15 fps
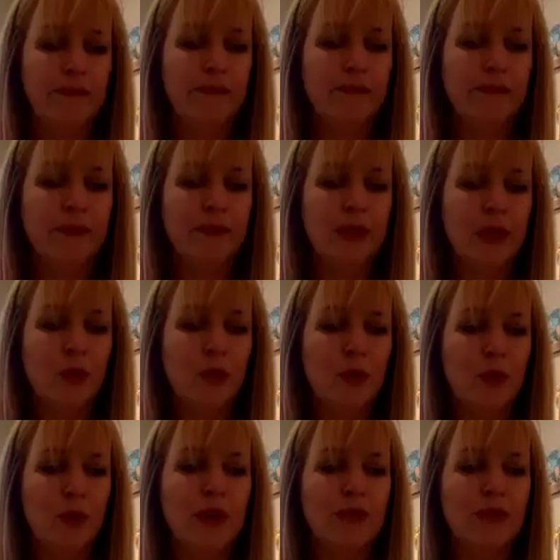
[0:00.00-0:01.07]
what
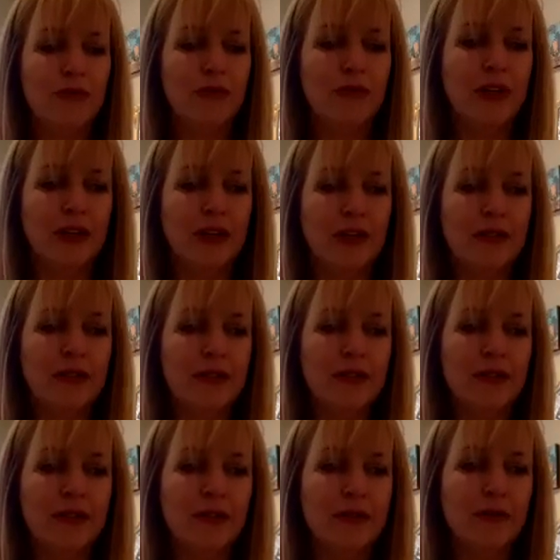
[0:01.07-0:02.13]
if we
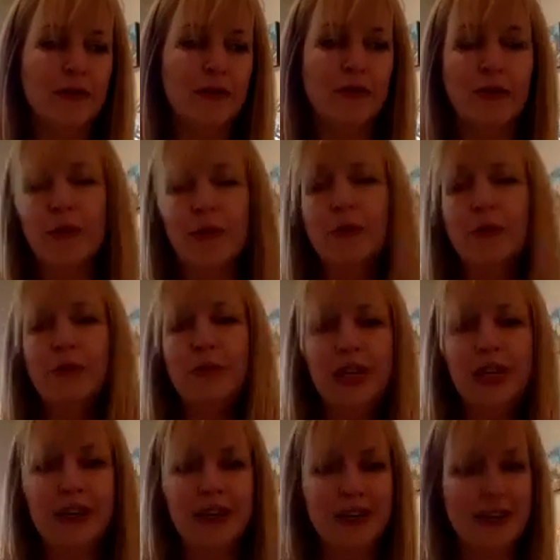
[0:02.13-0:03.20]
will be
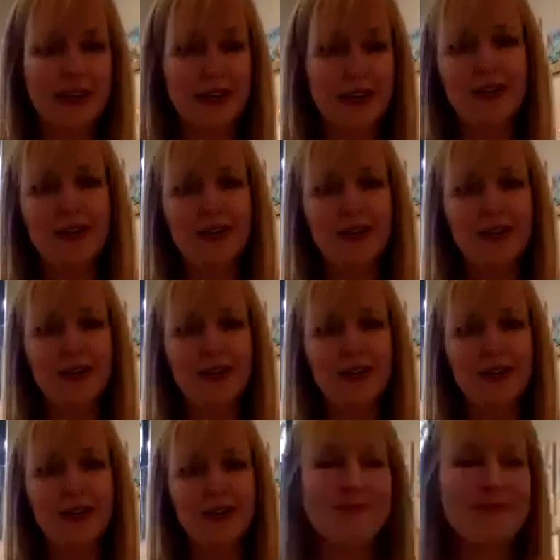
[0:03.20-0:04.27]
here or
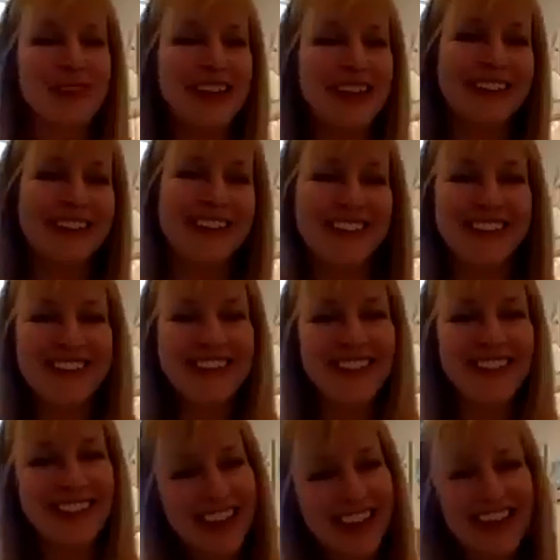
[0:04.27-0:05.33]
be on the
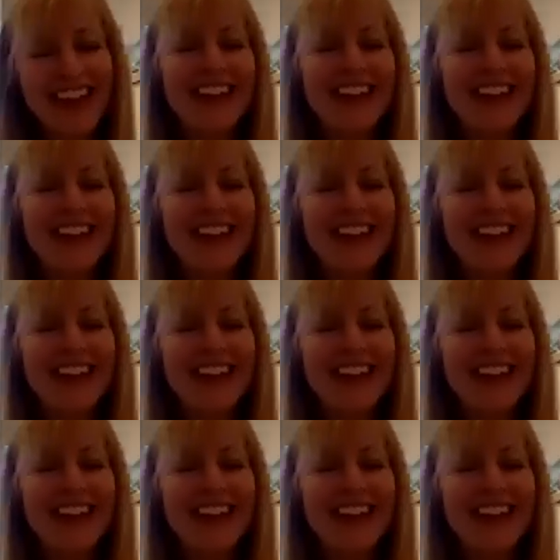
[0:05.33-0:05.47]
earth